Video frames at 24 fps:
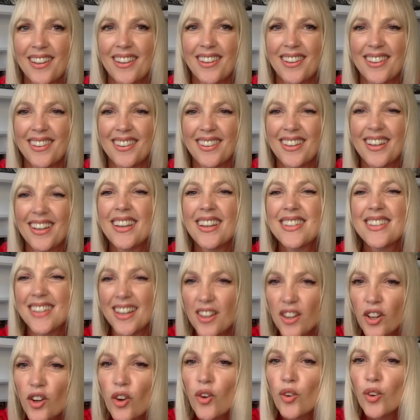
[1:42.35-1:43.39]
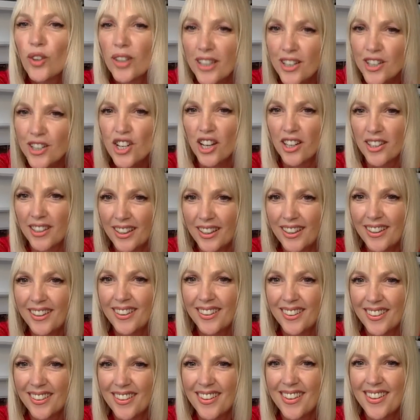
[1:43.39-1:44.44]
The, it's like the calling journey
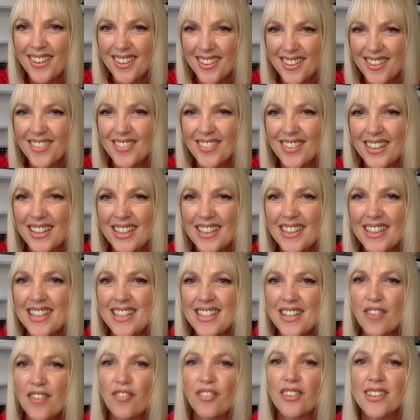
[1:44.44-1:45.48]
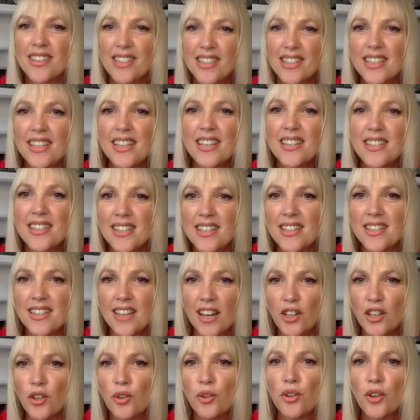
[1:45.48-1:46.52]
really the different seasons
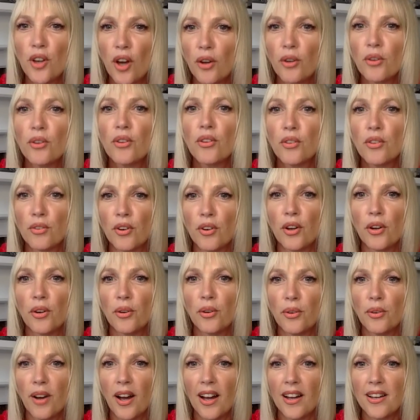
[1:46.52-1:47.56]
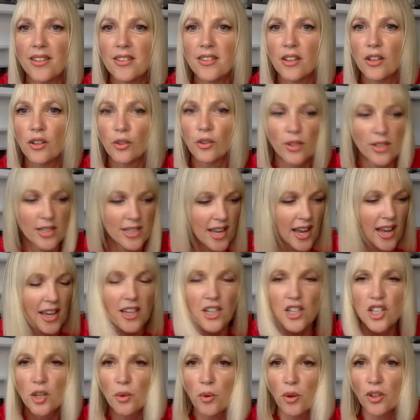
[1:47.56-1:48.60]
that you go through as the Lord
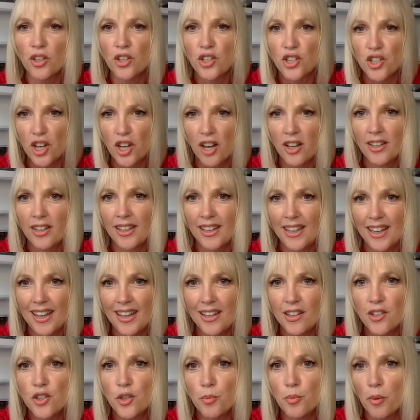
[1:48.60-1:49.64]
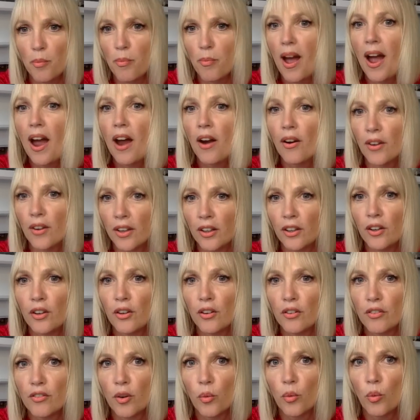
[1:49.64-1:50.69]
takes you on a journey into preparing
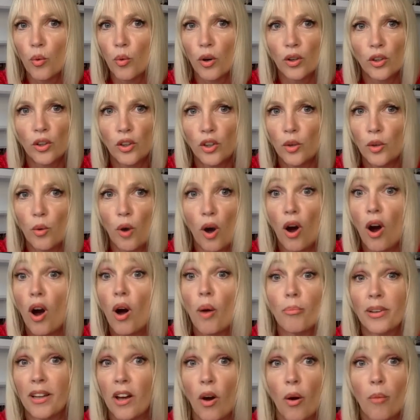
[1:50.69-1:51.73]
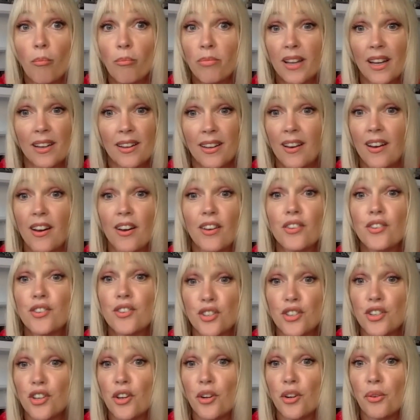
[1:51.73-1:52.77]
you for what you are on planet Earth to
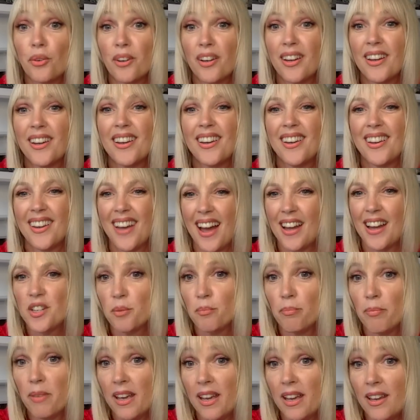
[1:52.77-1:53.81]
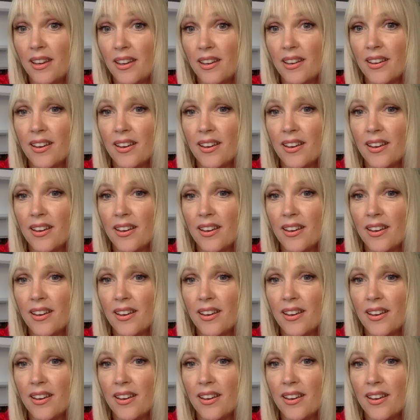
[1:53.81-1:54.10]
do and to be,